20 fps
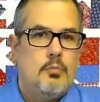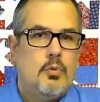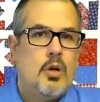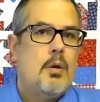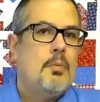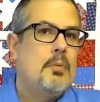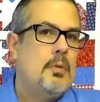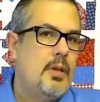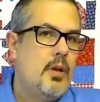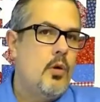
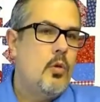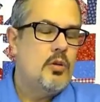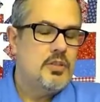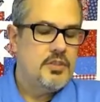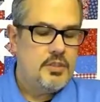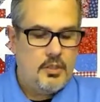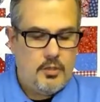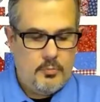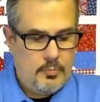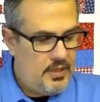probably
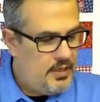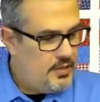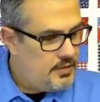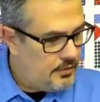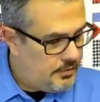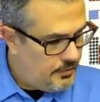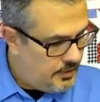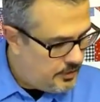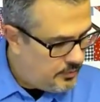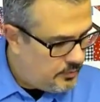horizontal
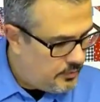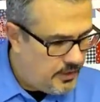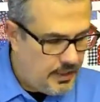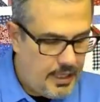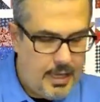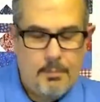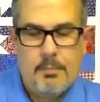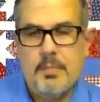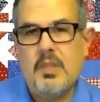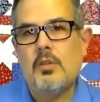piece on this one.
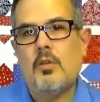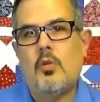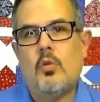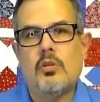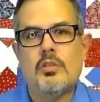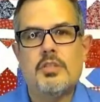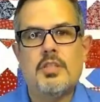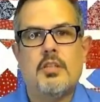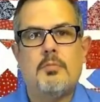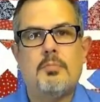Yeah, you'll
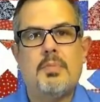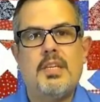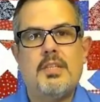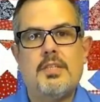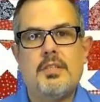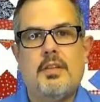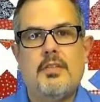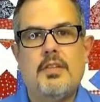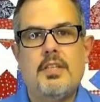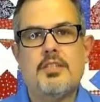horizontal
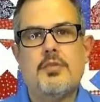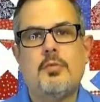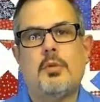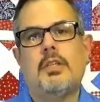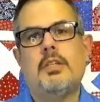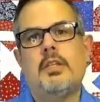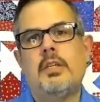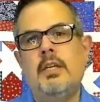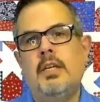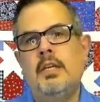piece on this
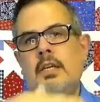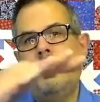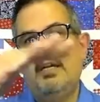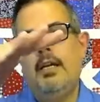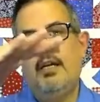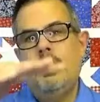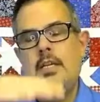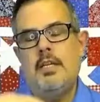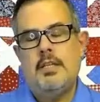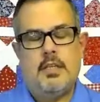one
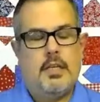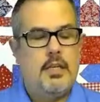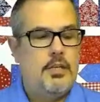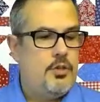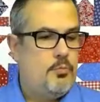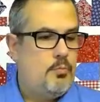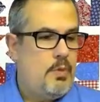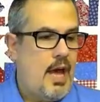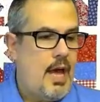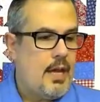to
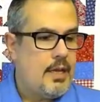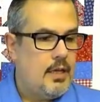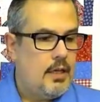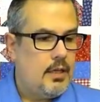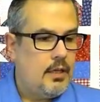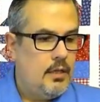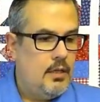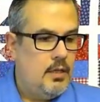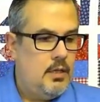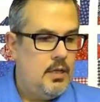get your
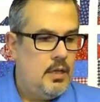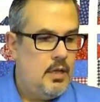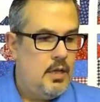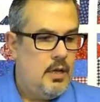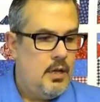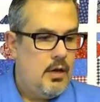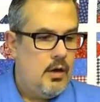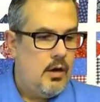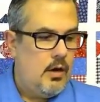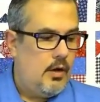backing
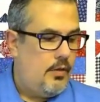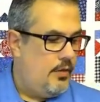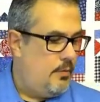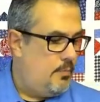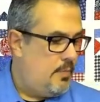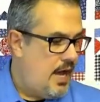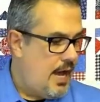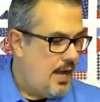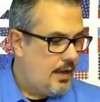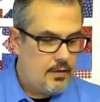on
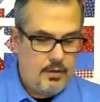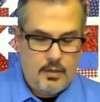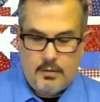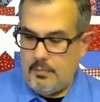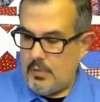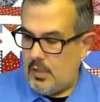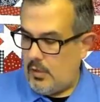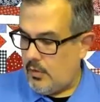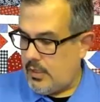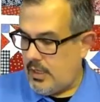the back.
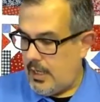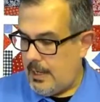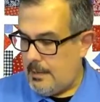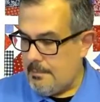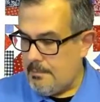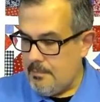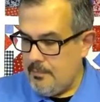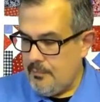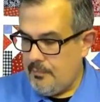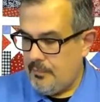
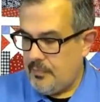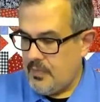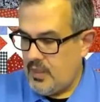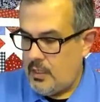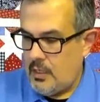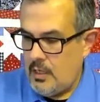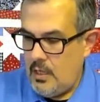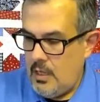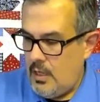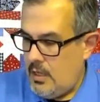Okay.
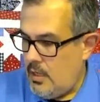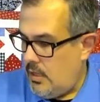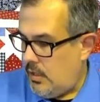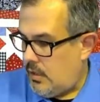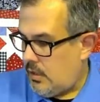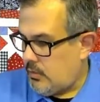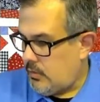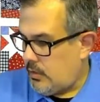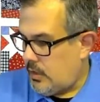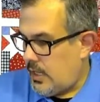
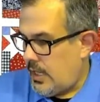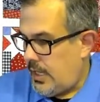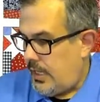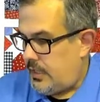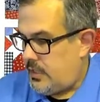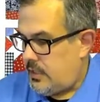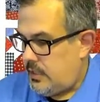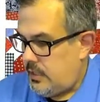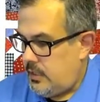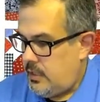All
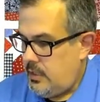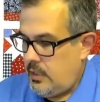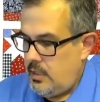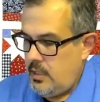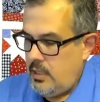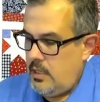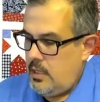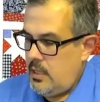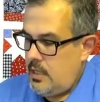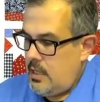right.
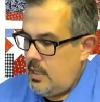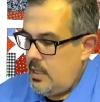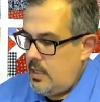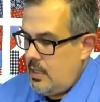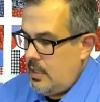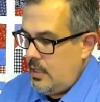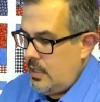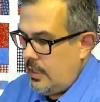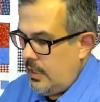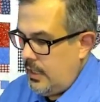
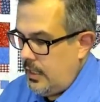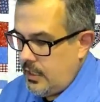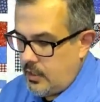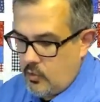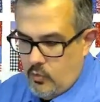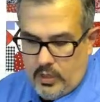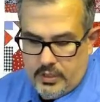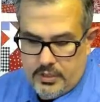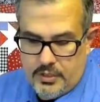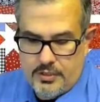Any
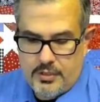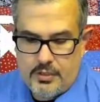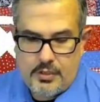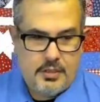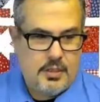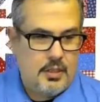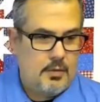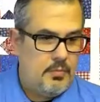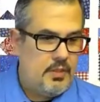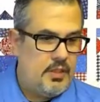questions
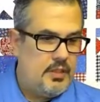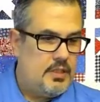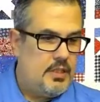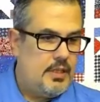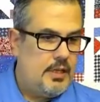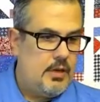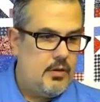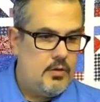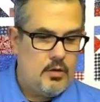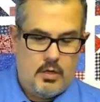on Tumbling
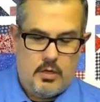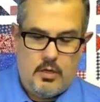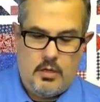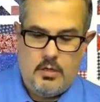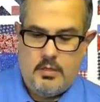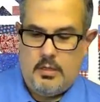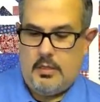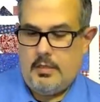Tower?